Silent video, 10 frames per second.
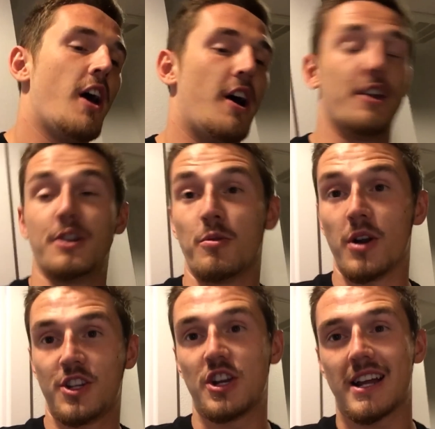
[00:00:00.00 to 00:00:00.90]
and you
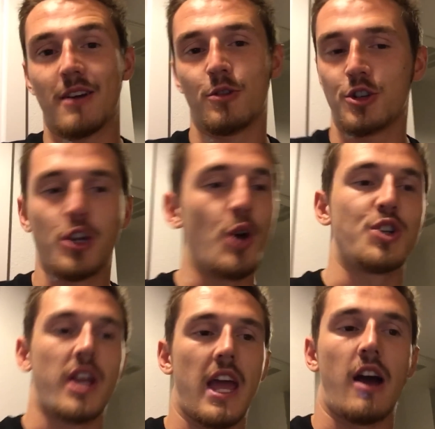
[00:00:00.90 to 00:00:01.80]
want to check out Rush, go
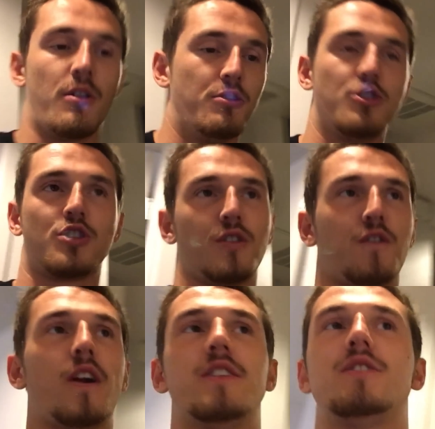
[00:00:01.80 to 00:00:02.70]
check it out. They're just good
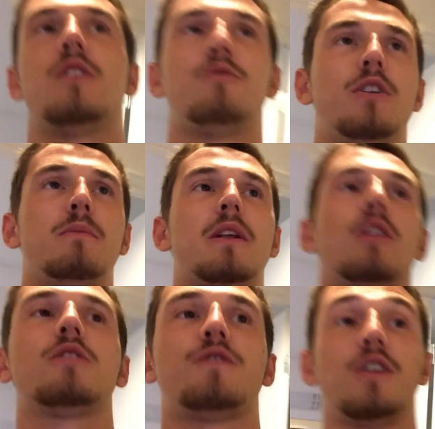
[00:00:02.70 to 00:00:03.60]
friends. It really means a
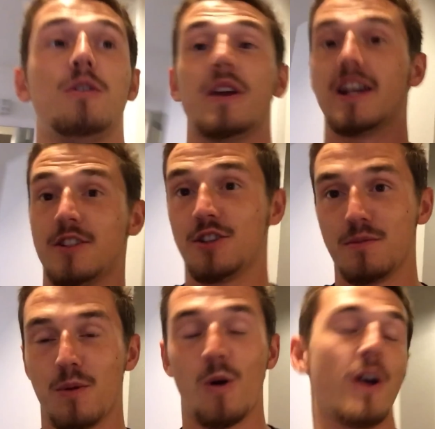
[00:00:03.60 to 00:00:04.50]
lot for you guys to
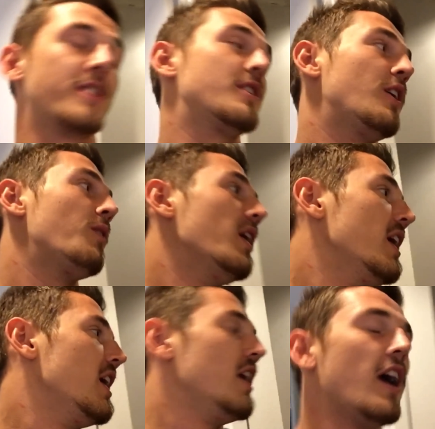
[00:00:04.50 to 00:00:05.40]
support it. So
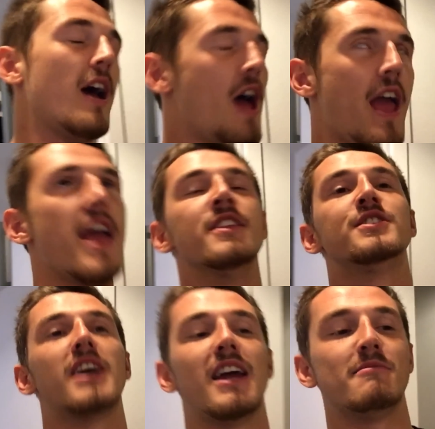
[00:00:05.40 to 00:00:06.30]

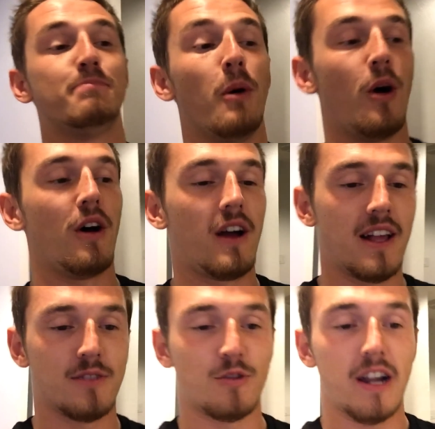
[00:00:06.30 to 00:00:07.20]
insane. But
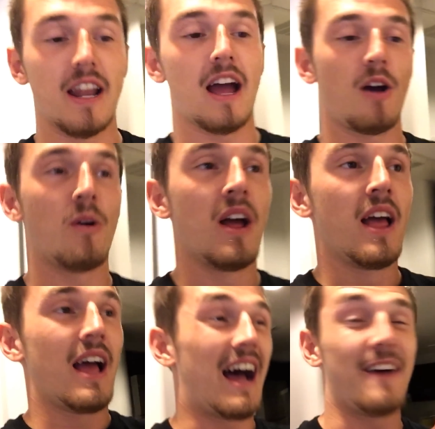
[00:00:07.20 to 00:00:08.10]
as of right now,
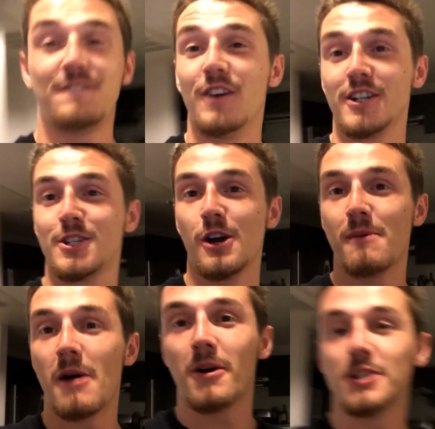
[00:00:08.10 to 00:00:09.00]
I fucked up.
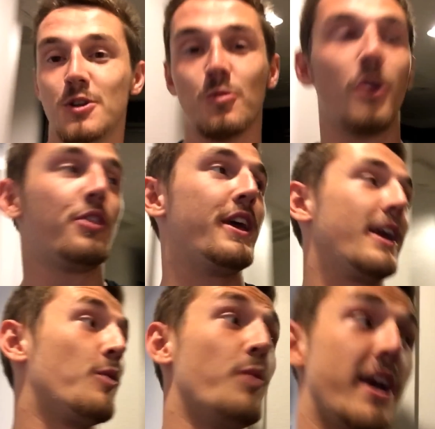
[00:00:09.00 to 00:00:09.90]
I wanted to do one
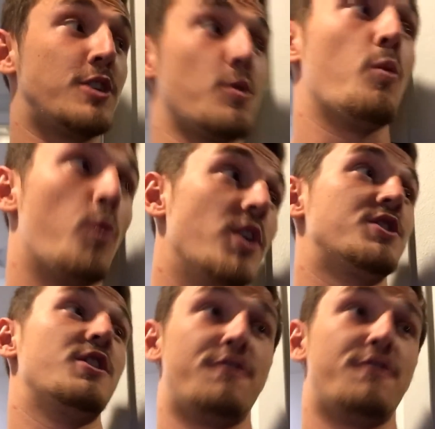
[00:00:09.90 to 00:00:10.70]
thing, which was the